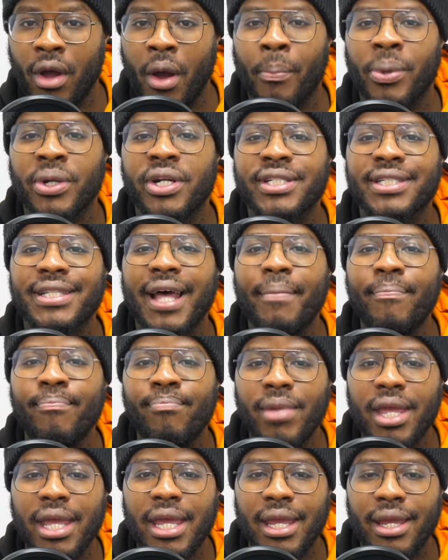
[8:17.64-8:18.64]
But does that
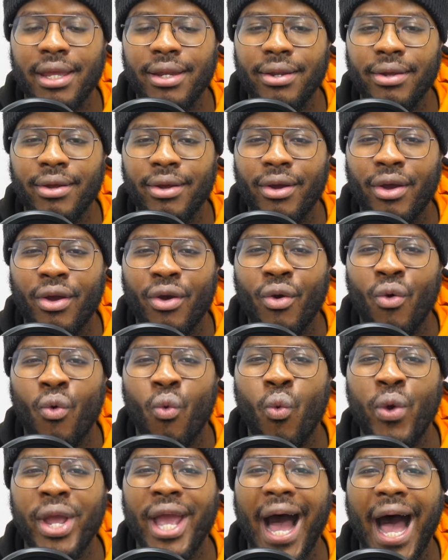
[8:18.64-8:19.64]
mean
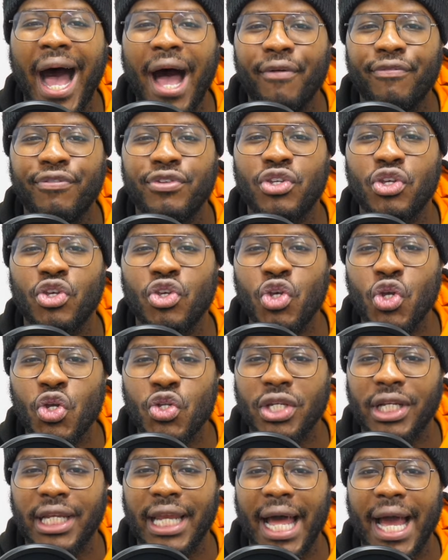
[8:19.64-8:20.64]
we have to
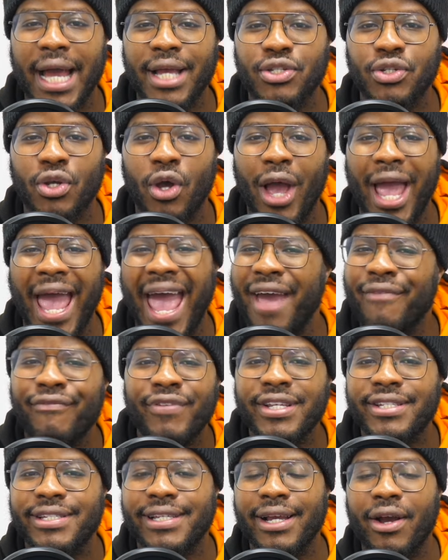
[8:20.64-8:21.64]
utilize every
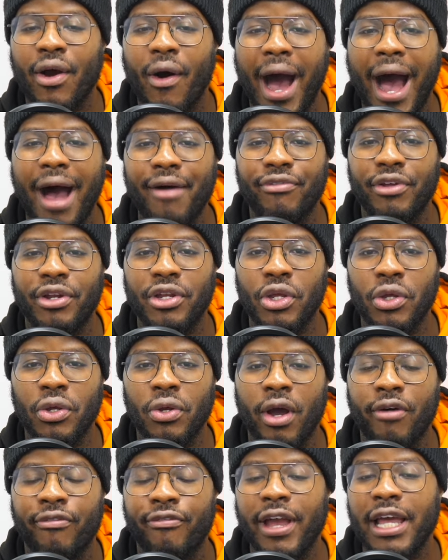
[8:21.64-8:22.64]
single avenue
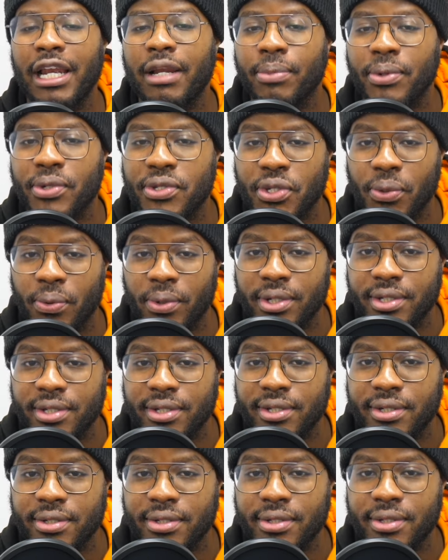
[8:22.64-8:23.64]
available to
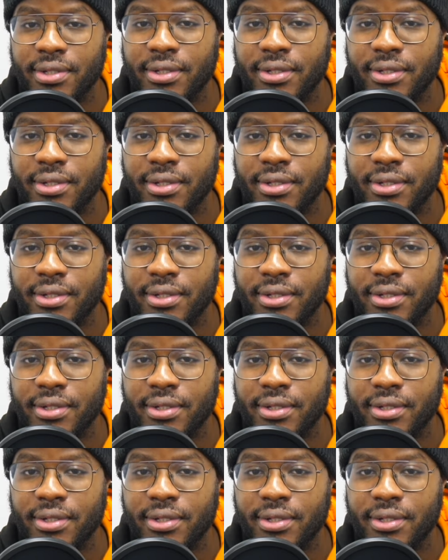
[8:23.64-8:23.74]
us?